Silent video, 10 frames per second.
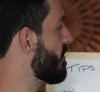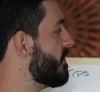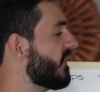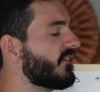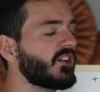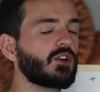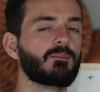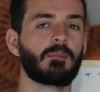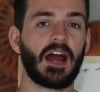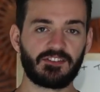am a midfield
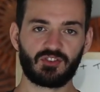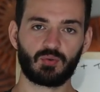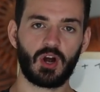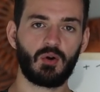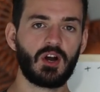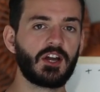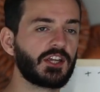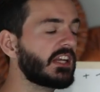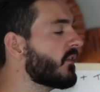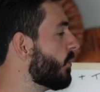maestro.
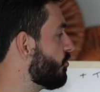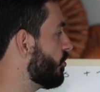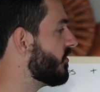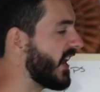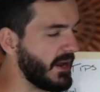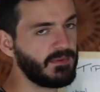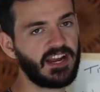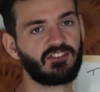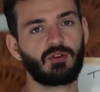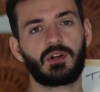You can even put your name
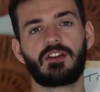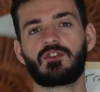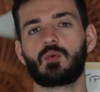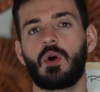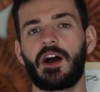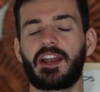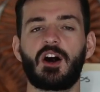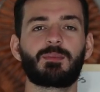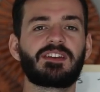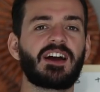next to it if you want, and
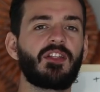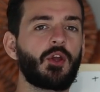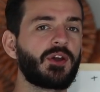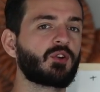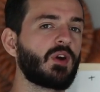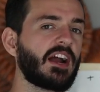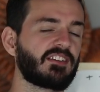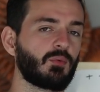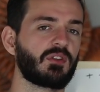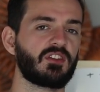I'll be down there
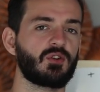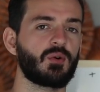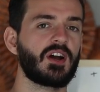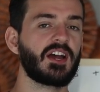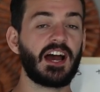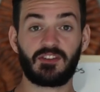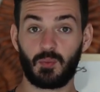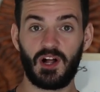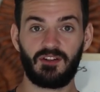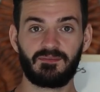interacting with you
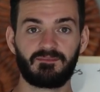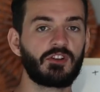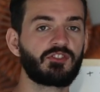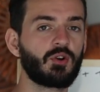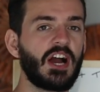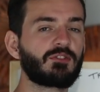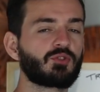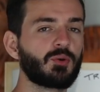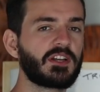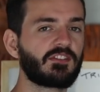as well. So guys,
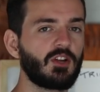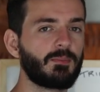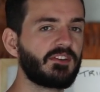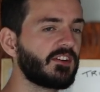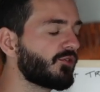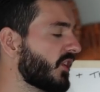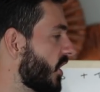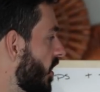we're doing this a little bit differently